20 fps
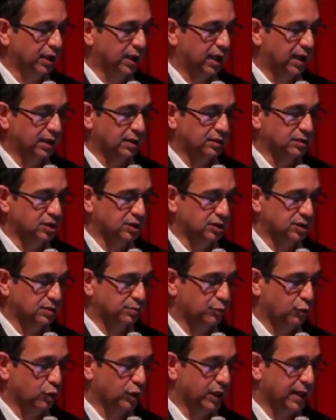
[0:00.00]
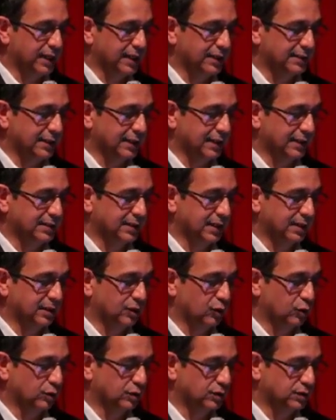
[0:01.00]
again, just prokinetics
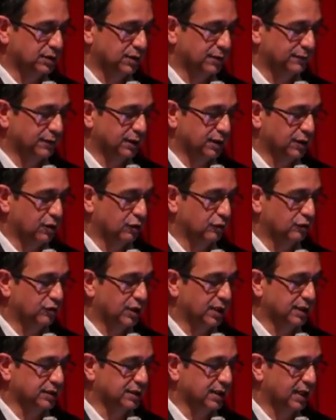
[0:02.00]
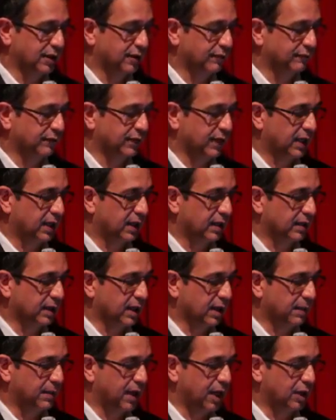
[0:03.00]
and some of the newer drugs that have
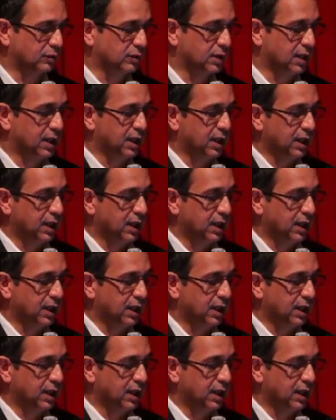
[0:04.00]
come out.